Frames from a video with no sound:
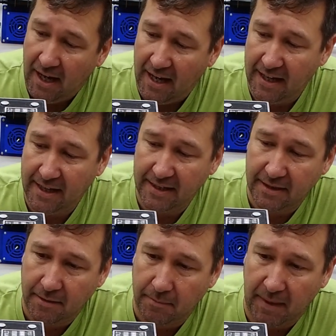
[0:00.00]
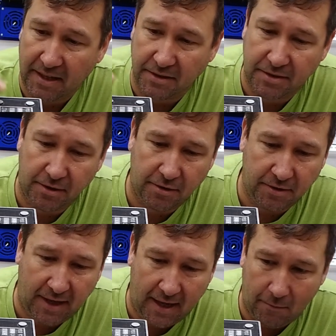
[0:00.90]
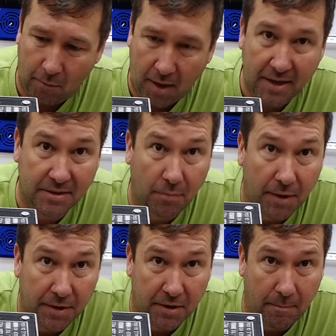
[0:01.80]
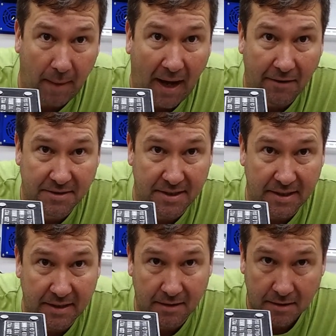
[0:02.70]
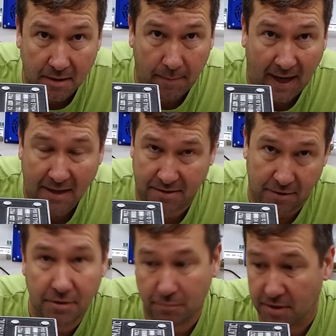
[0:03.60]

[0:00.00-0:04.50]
And my concern on that was whether the balancing capacitors,